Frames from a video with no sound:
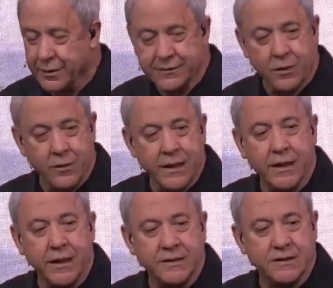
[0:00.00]
So what
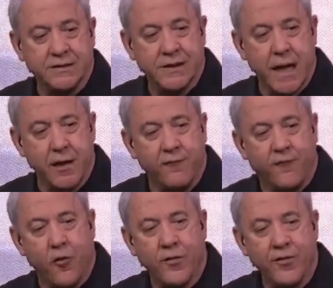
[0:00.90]
did he just say? A
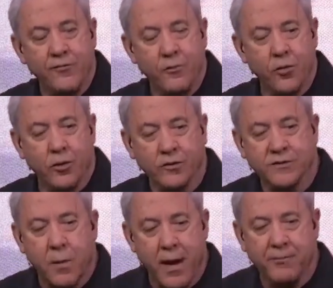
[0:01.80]
fourth of the
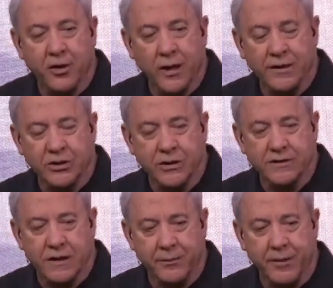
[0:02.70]
world's population
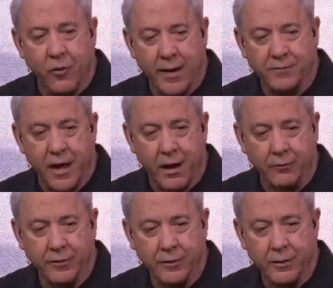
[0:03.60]
is going to be wiped
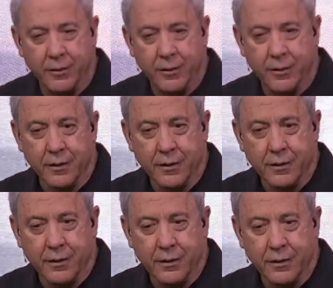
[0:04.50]
out.
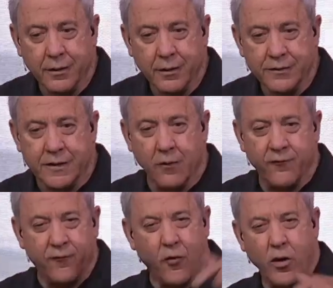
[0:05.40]
So
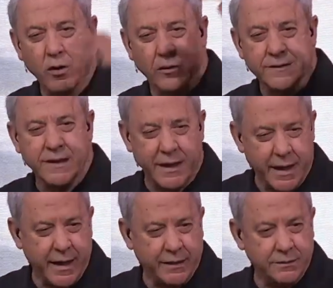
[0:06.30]
4 goes
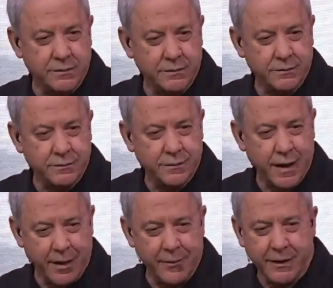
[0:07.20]
into 8.
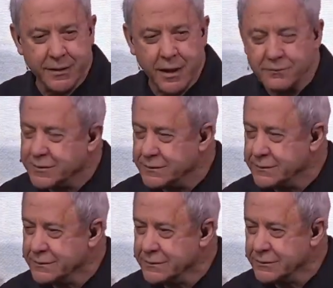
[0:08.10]
How many times?
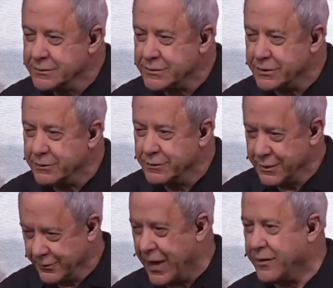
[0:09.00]
2.
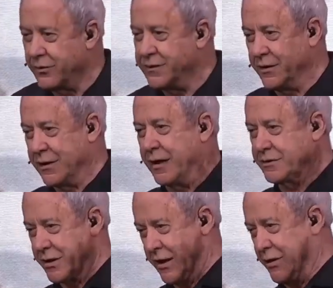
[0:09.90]
Thank you. You
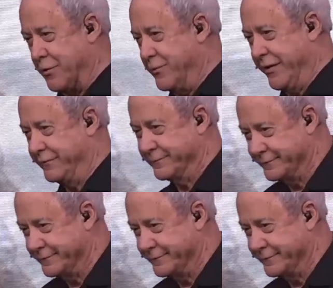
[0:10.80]
guys are going to help me.